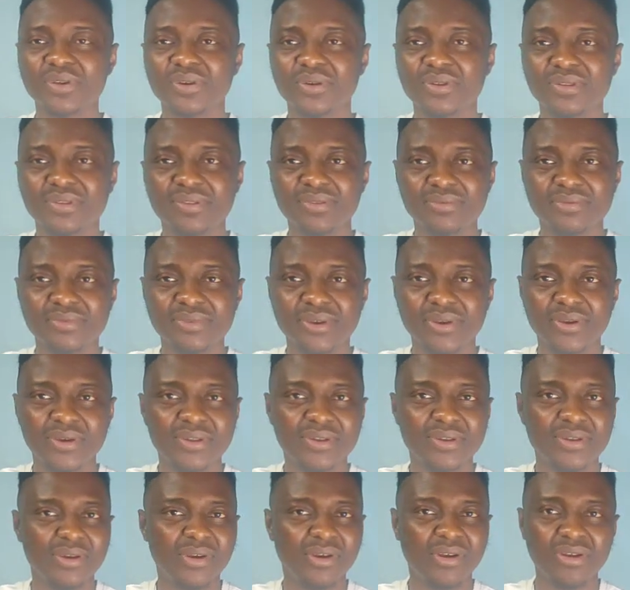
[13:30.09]
on
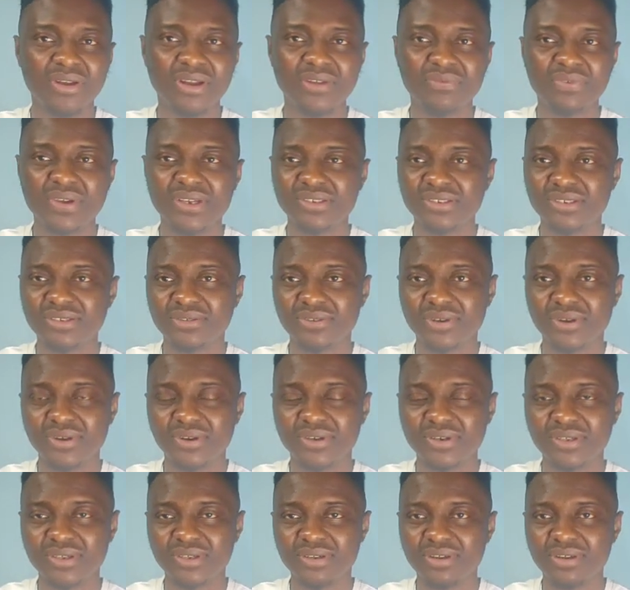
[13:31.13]
a virgin run.